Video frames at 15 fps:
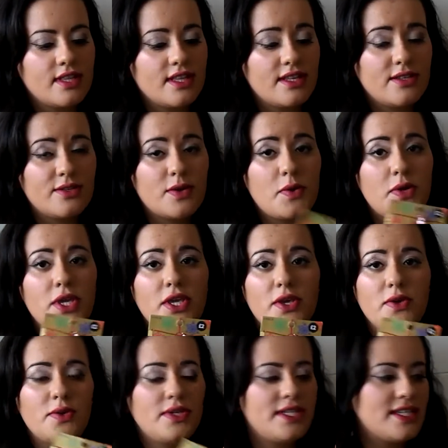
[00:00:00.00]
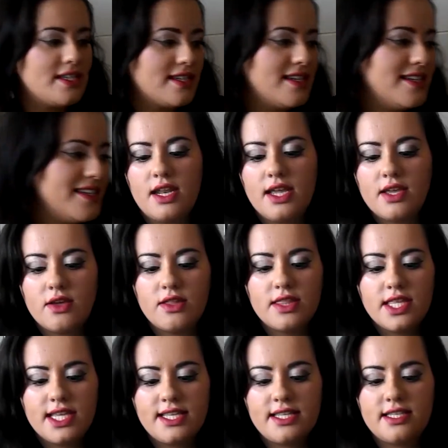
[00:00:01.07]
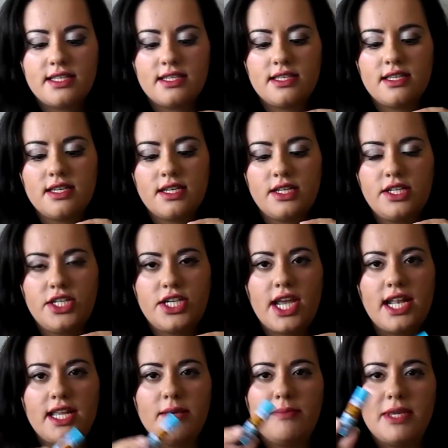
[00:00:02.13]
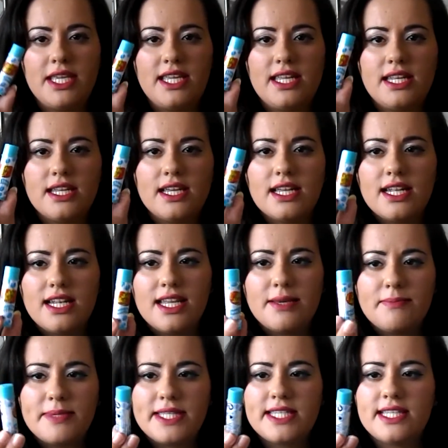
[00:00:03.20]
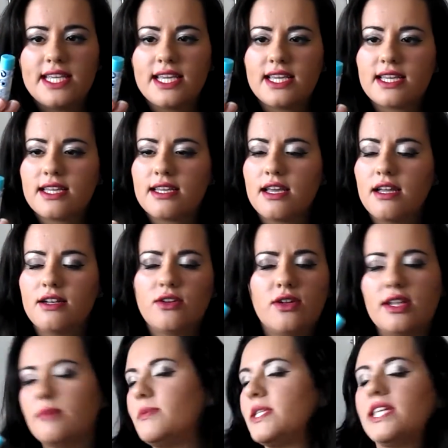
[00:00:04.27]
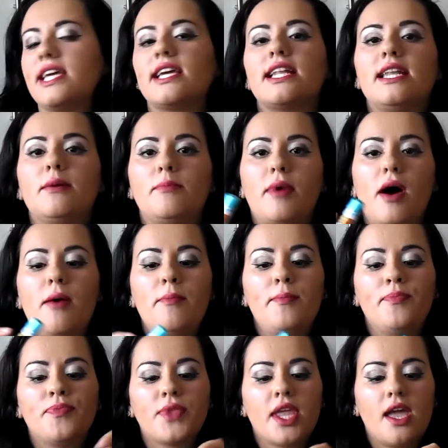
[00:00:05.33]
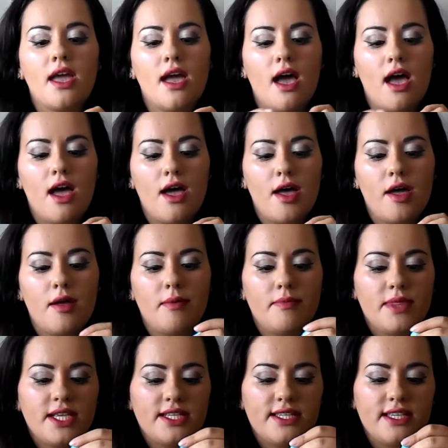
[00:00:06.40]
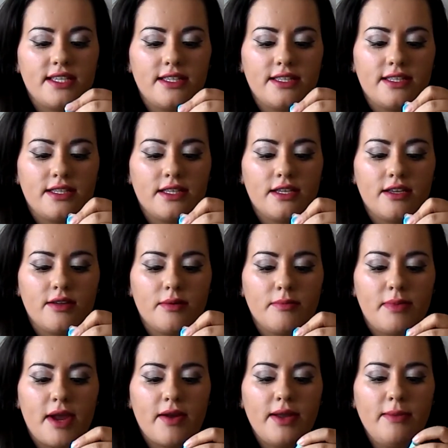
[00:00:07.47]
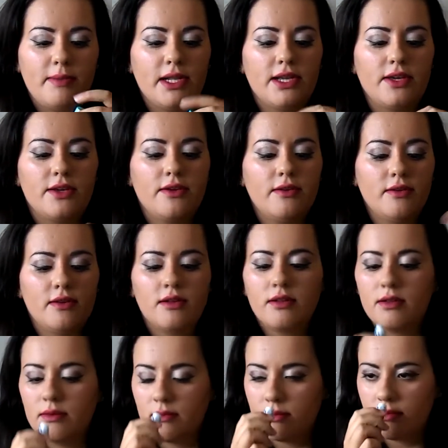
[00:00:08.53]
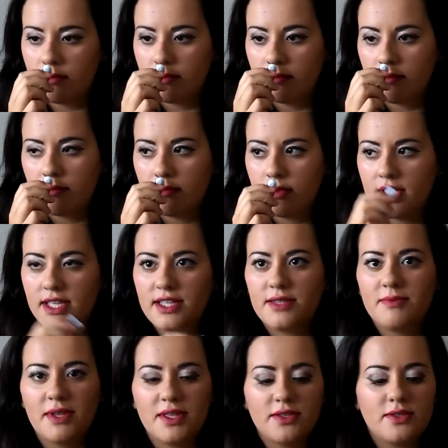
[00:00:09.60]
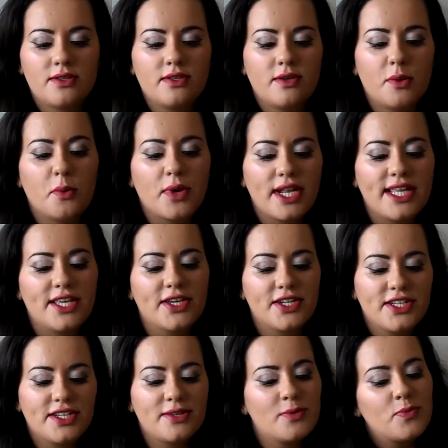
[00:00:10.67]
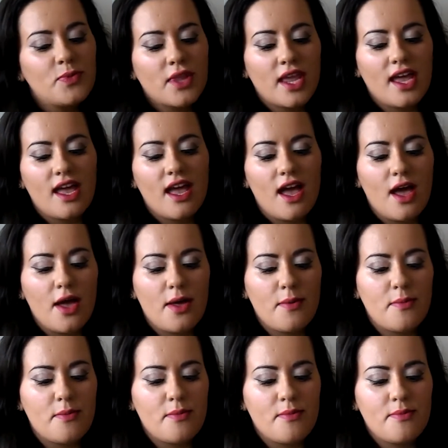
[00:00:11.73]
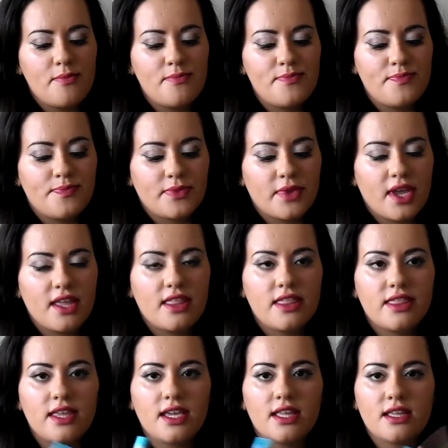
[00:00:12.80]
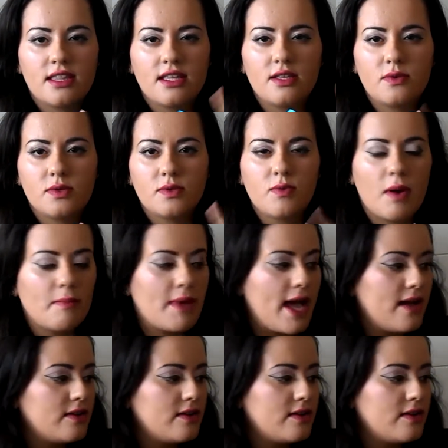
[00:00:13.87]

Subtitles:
They're so cute. And I got this jelly bean lipstick, not lipstick, lip balm. This is berry blue. It smells really good. I think this was £1.